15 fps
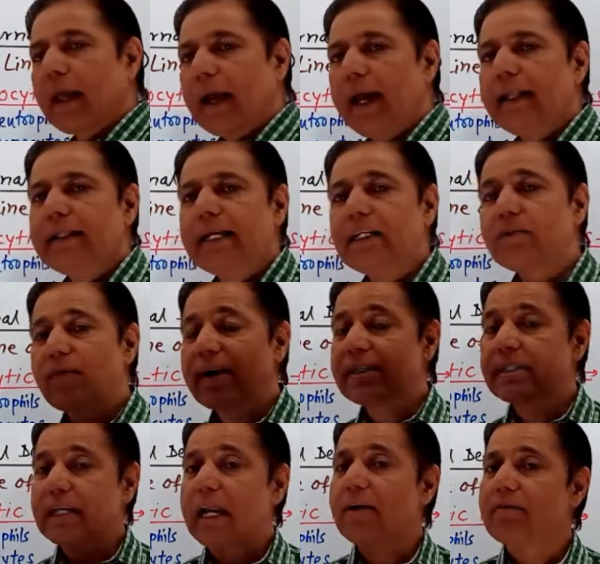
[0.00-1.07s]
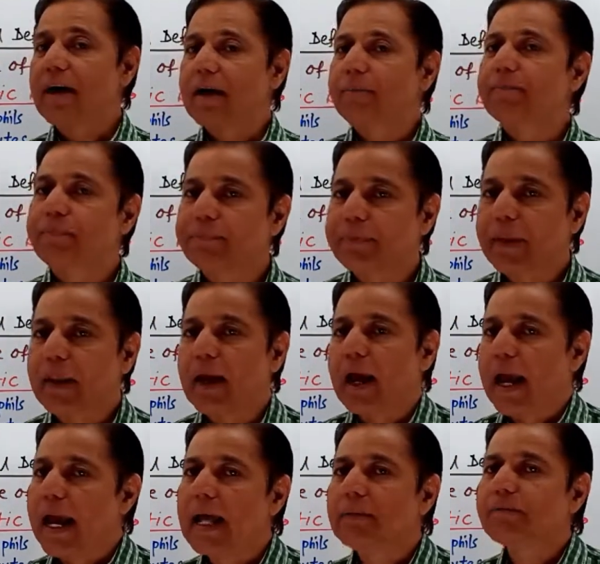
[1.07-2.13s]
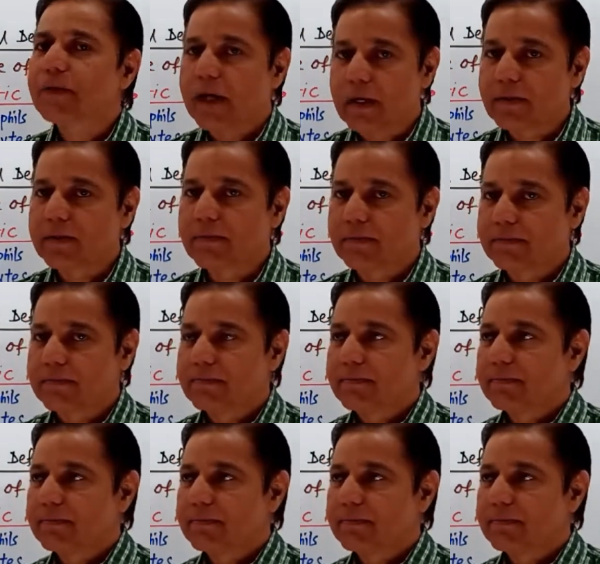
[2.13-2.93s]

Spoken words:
and that is why saliva helps us